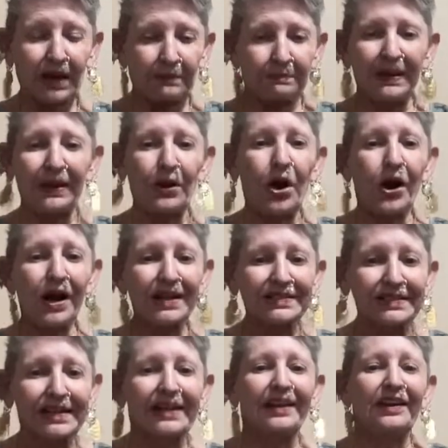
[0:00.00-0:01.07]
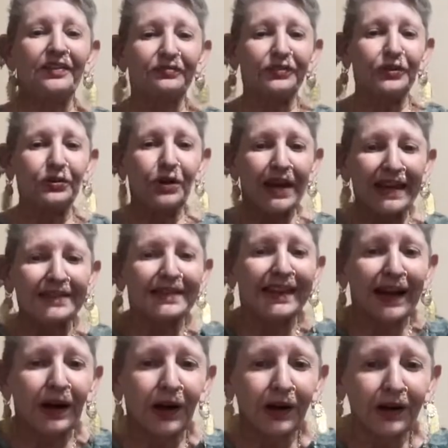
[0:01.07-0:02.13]
Because if you get
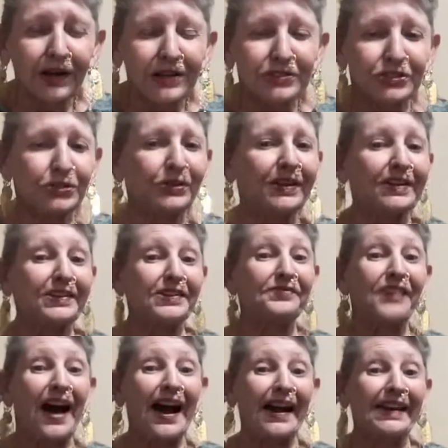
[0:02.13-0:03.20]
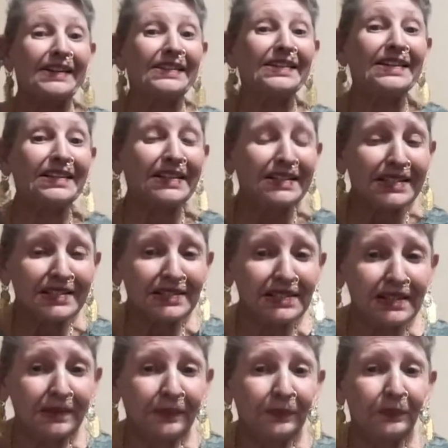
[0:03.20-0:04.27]
there to the divine
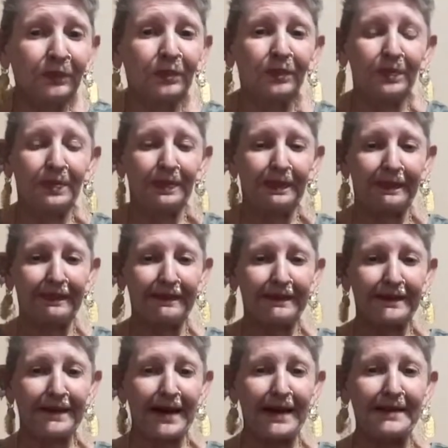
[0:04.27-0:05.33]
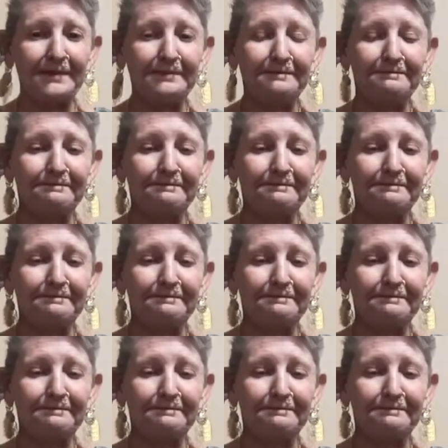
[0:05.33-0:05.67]
is, okay,